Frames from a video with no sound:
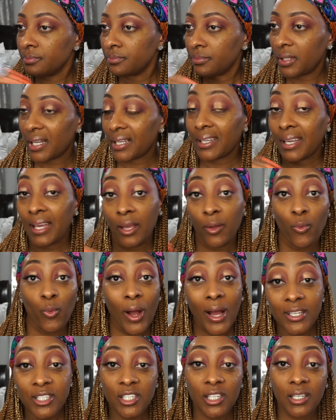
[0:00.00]
but I can't
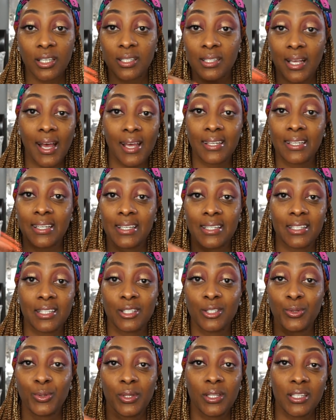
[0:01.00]
watch it because I need to
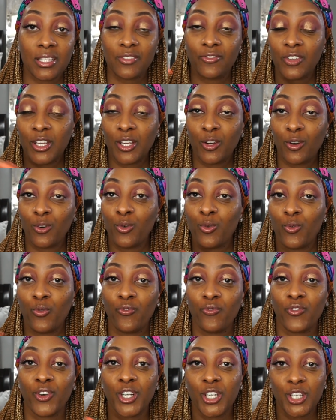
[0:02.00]
do this video
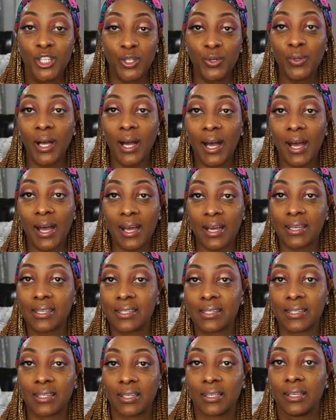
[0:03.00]
for you guys.